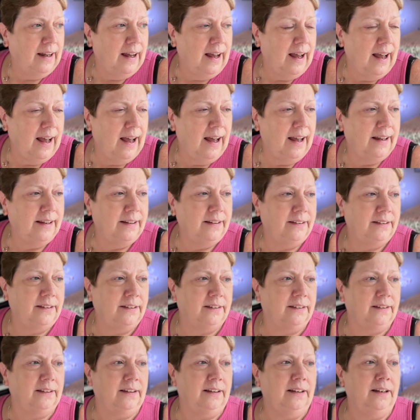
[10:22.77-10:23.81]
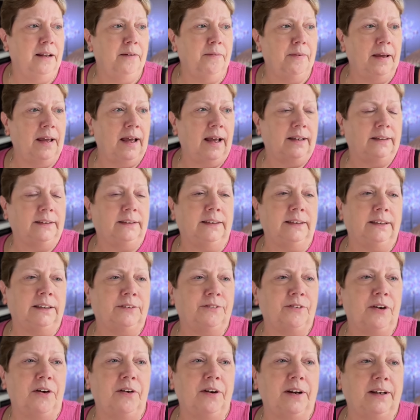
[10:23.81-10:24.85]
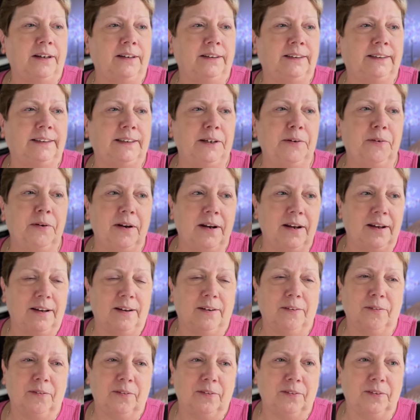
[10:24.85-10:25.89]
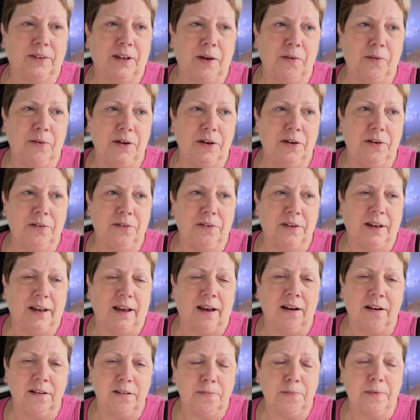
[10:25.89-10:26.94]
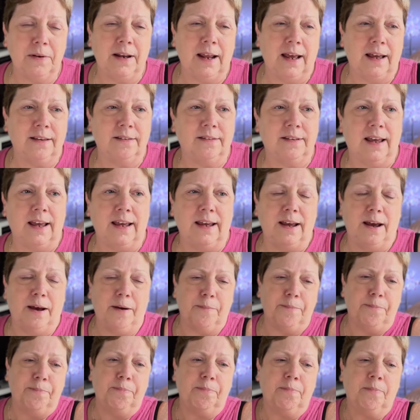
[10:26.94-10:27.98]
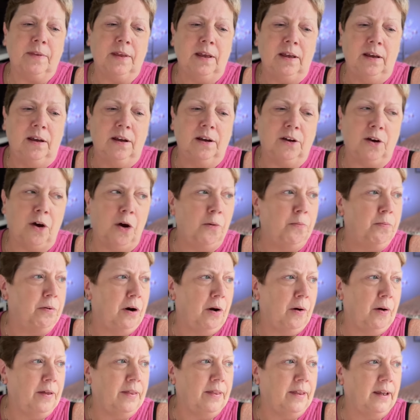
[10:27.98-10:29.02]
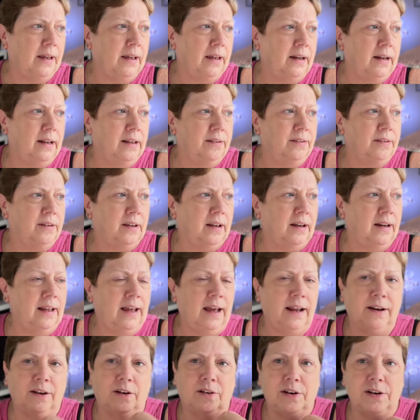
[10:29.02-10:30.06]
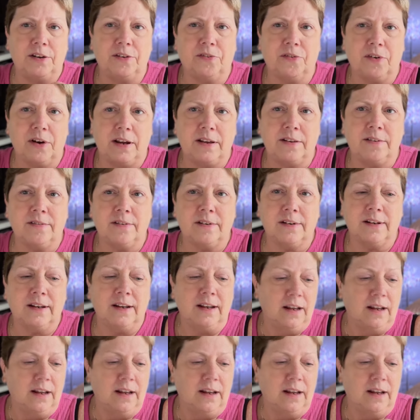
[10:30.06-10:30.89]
And Libby has this phone. I could see when they were using it. Her husband has a GoPro, I think it is, and he had it on his wrist.